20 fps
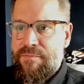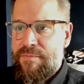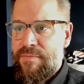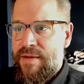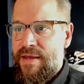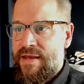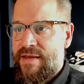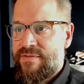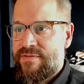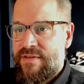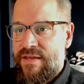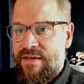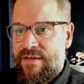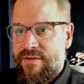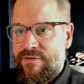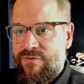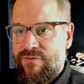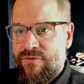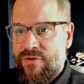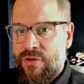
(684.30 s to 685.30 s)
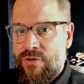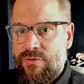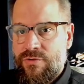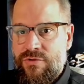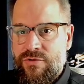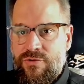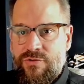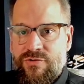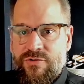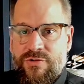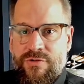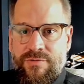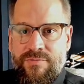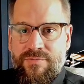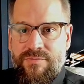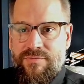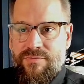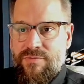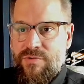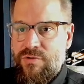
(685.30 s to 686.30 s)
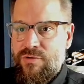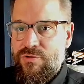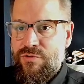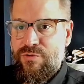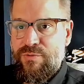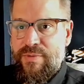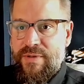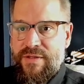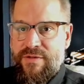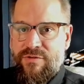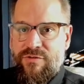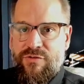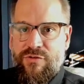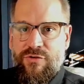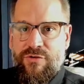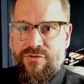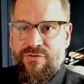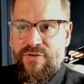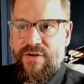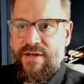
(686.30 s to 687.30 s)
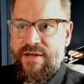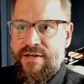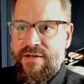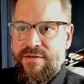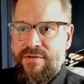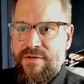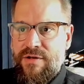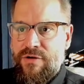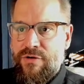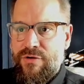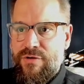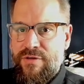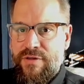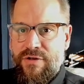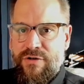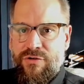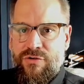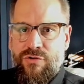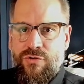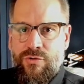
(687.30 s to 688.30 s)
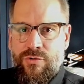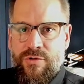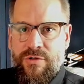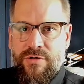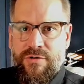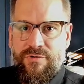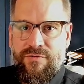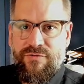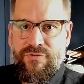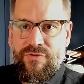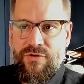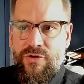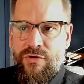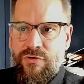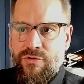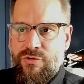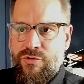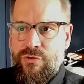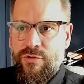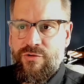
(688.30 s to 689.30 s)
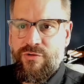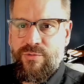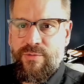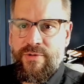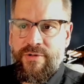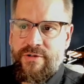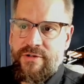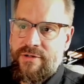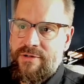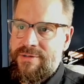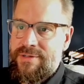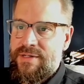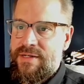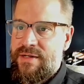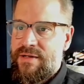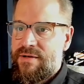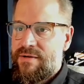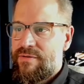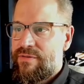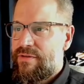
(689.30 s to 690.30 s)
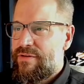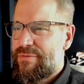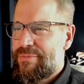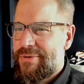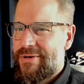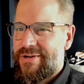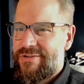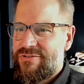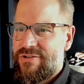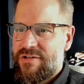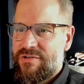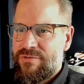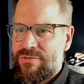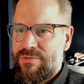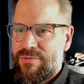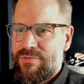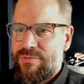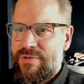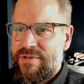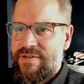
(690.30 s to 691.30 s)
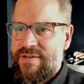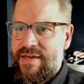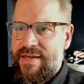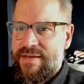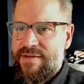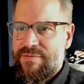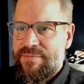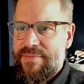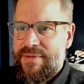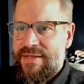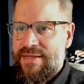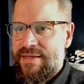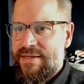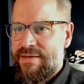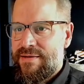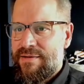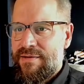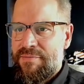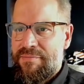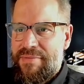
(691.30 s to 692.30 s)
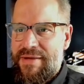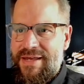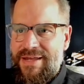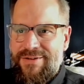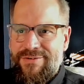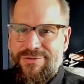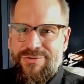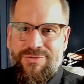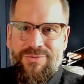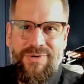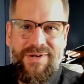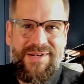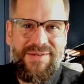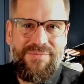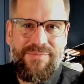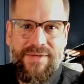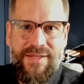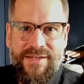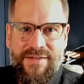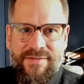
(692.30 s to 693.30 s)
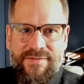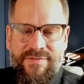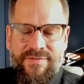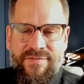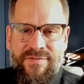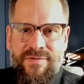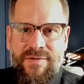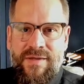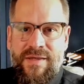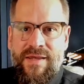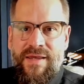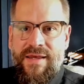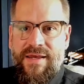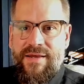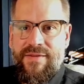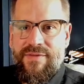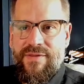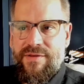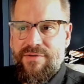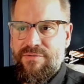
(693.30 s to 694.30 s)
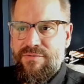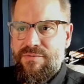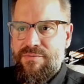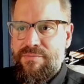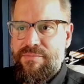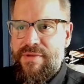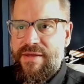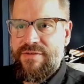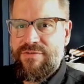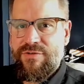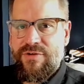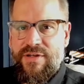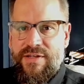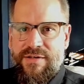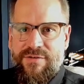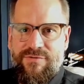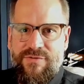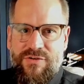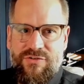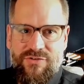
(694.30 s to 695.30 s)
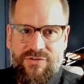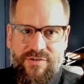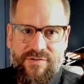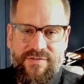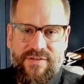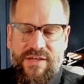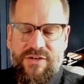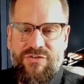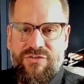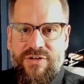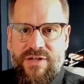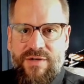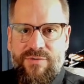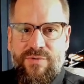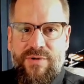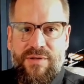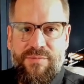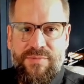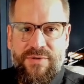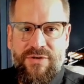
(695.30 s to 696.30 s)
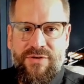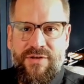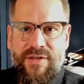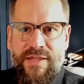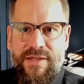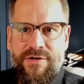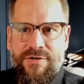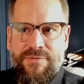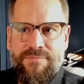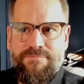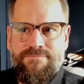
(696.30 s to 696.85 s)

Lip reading: as a Flow user who's been certified on their core Flow coursework, this project would take me about 20 minutes, and then based on any visualization I'd want to build later.